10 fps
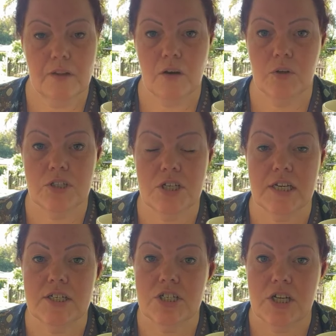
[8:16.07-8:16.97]
What do you
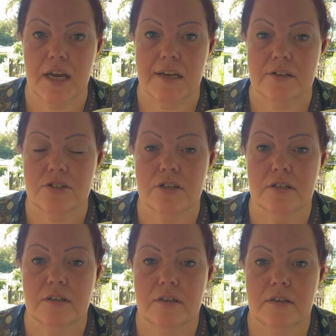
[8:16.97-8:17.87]
need to change
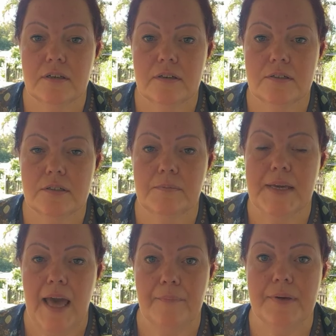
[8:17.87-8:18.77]
to be
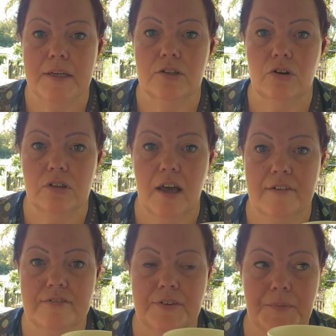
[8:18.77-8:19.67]
happy in your
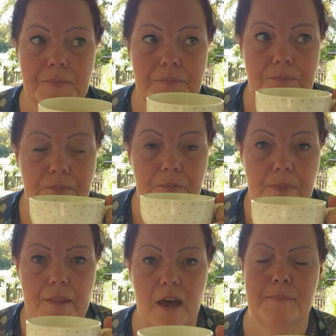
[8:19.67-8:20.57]
life?
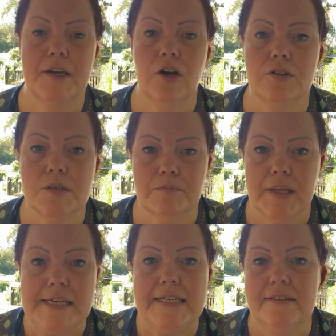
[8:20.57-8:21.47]
I've been
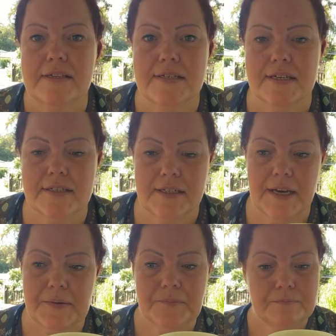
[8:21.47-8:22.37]
contemplating this
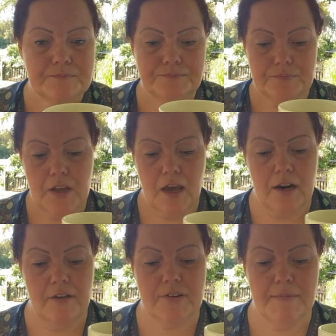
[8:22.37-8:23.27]
yesterday, and
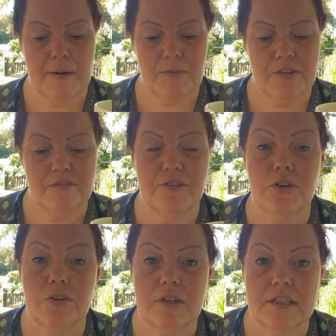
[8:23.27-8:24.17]
I've come up with a
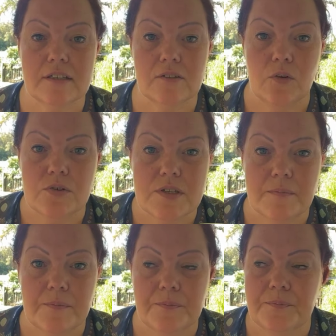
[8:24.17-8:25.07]
few little
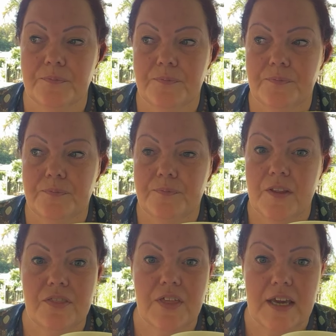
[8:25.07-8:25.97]
awesome
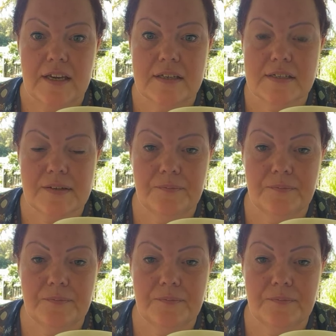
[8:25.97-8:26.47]
things.